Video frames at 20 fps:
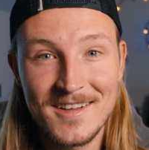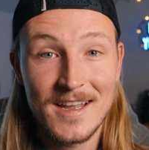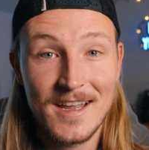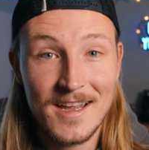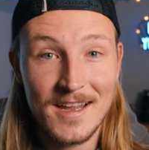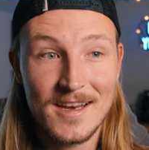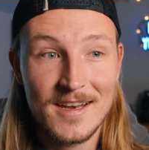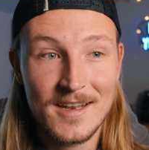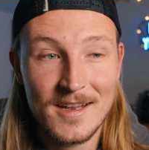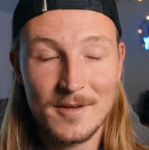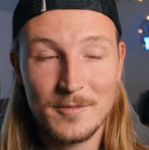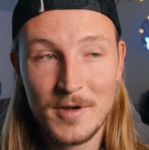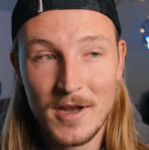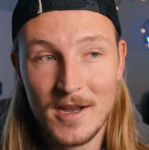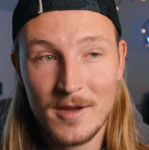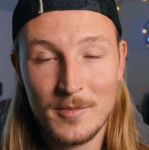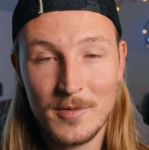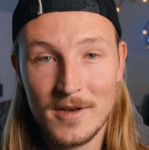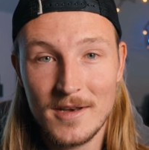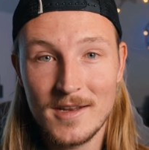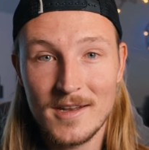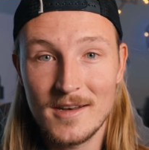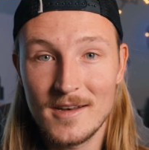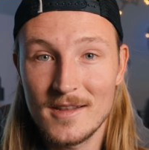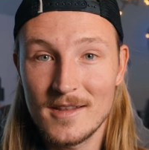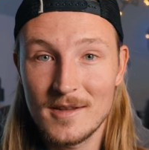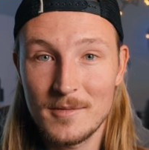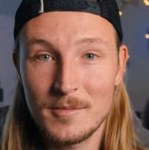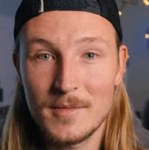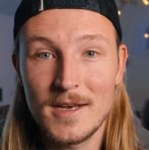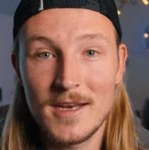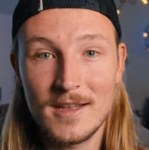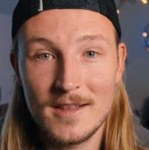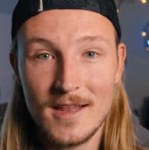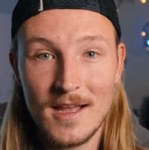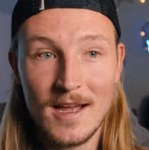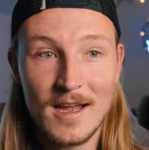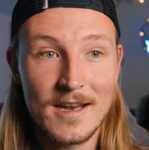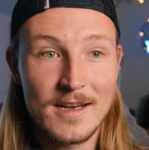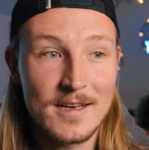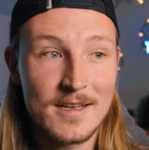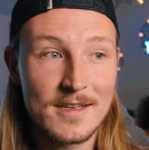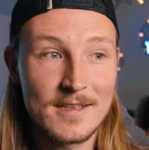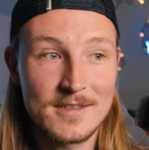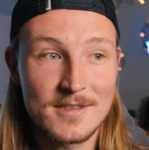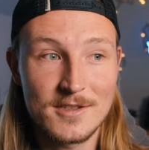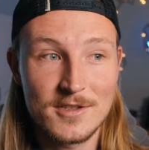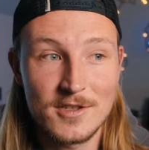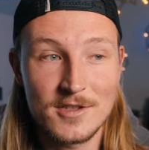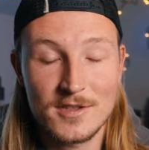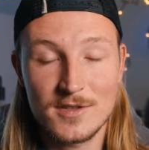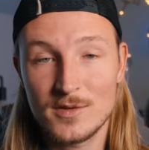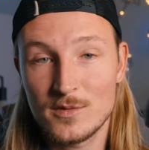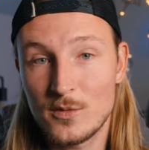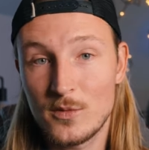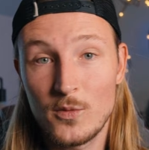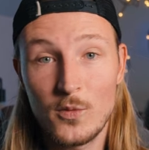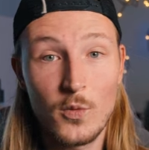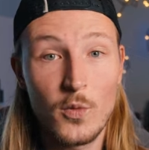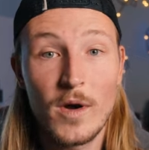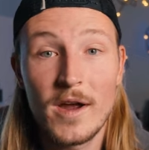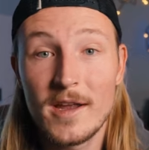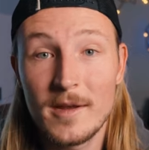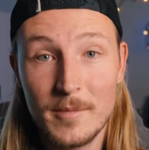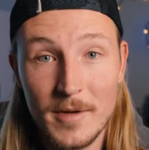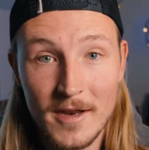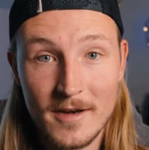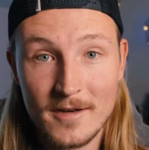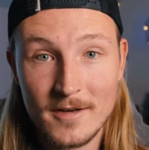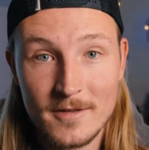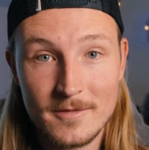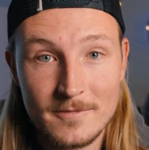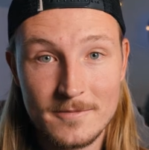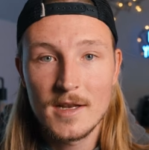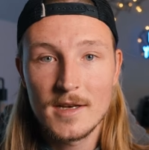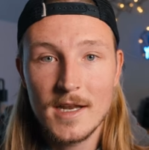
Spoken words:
And in my opinion, the Mini line is just way better.